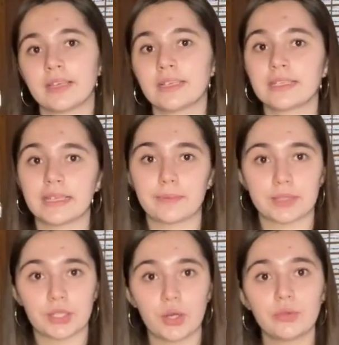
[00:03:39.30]
Some
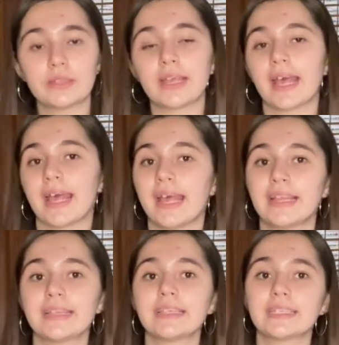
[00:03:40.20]
salt
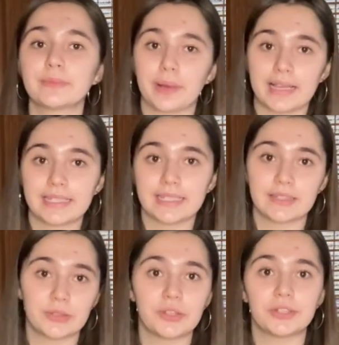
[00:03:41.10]
and spices
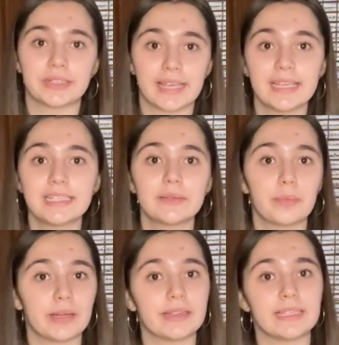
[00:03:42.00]
to your taste,
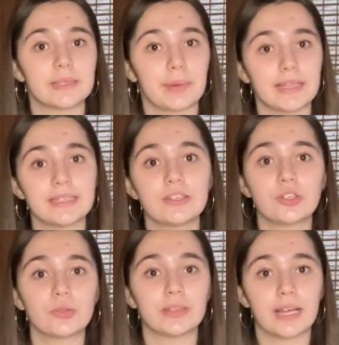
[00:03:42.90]
but the spices
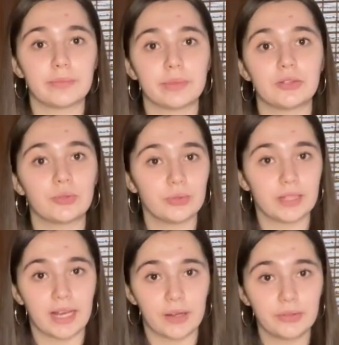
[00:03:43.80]
should not be too
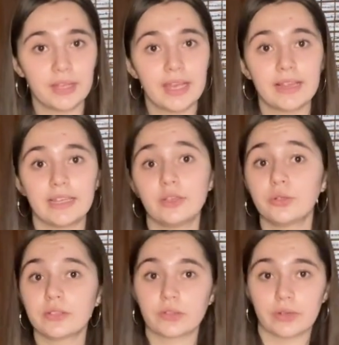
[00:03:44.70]
loud. They don't
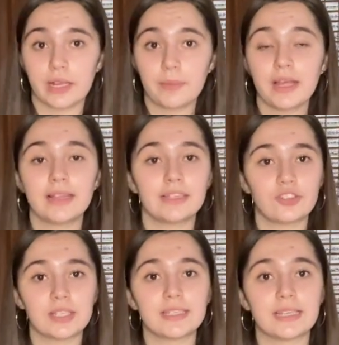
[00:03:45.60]
scream, they
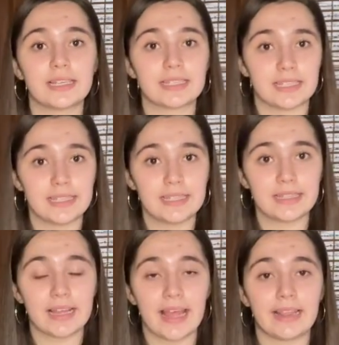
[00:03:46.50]
just exist
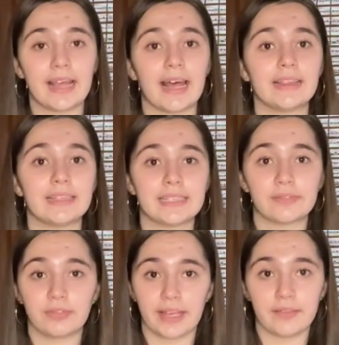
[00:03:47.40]
and add this
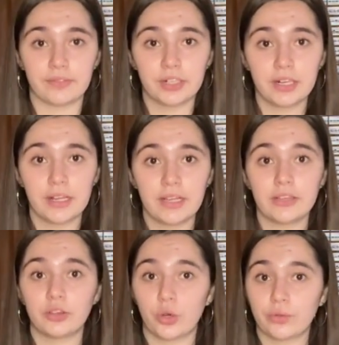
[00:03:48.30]
flavor.
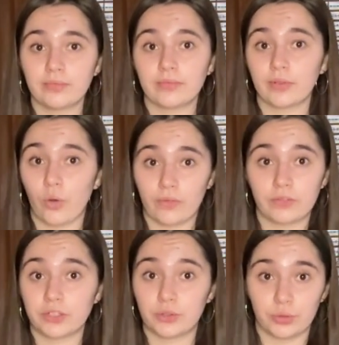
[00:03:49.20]
Don't
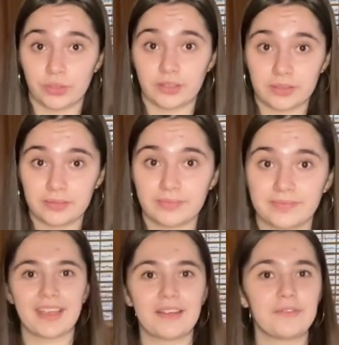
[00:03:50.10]
overdo it.
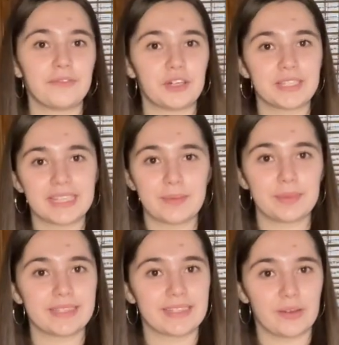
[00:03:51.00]
First step
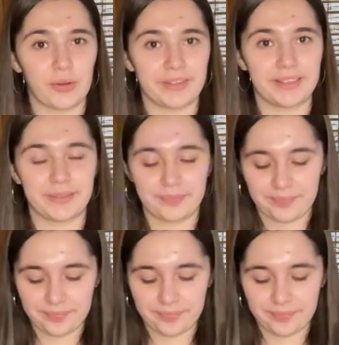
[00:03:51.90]
is the onion.